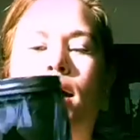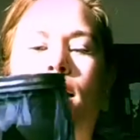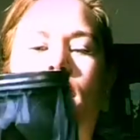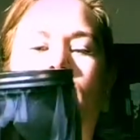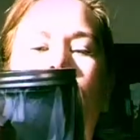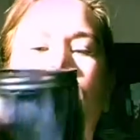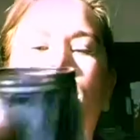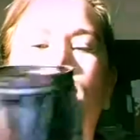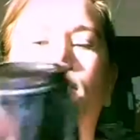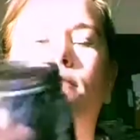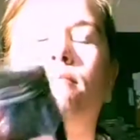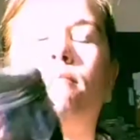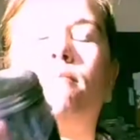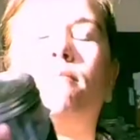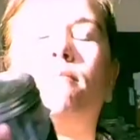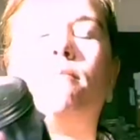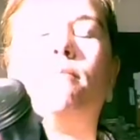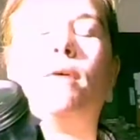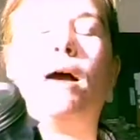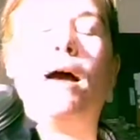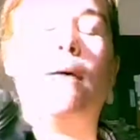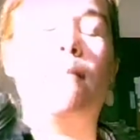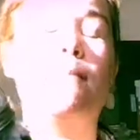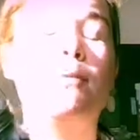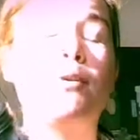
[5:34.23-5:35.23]
I'm
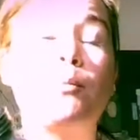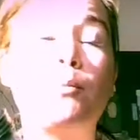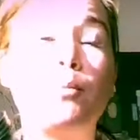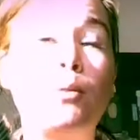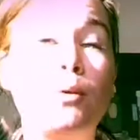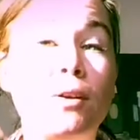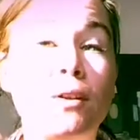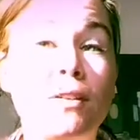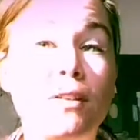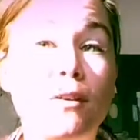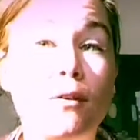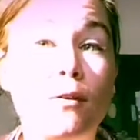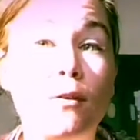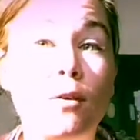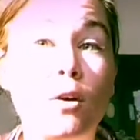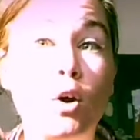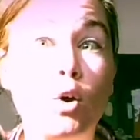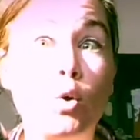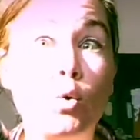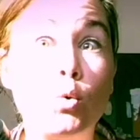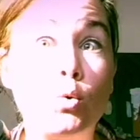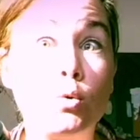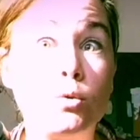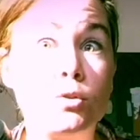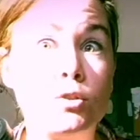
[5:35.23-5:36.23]
going to put it in a
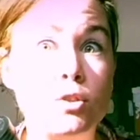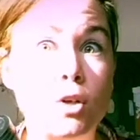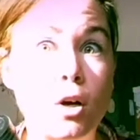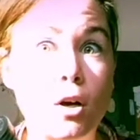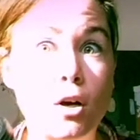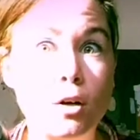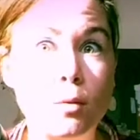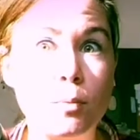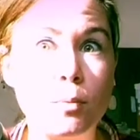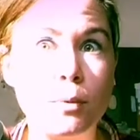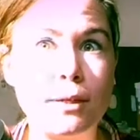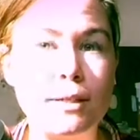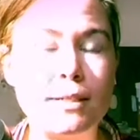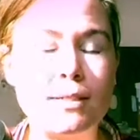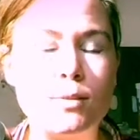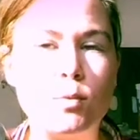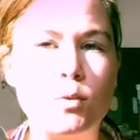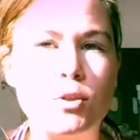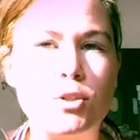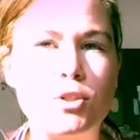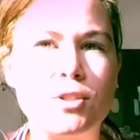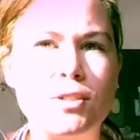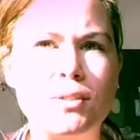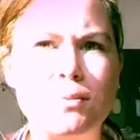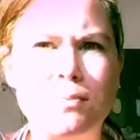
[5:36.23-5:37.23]
cool, dark place,
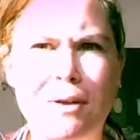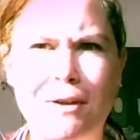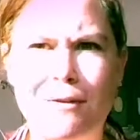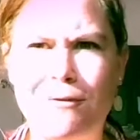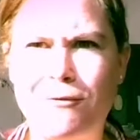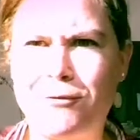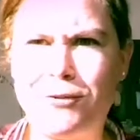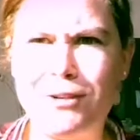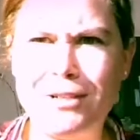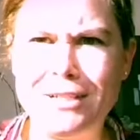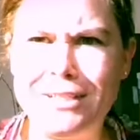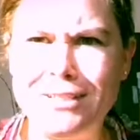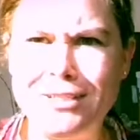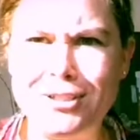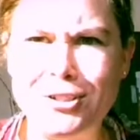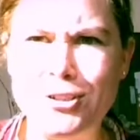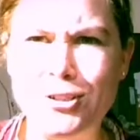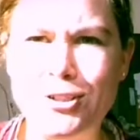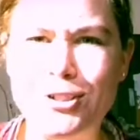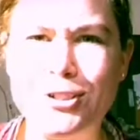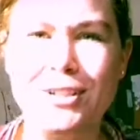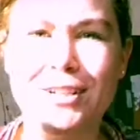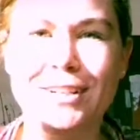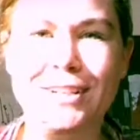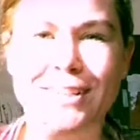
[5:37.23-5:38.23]
which is my
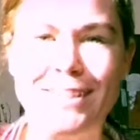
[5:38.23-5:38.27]
fridge,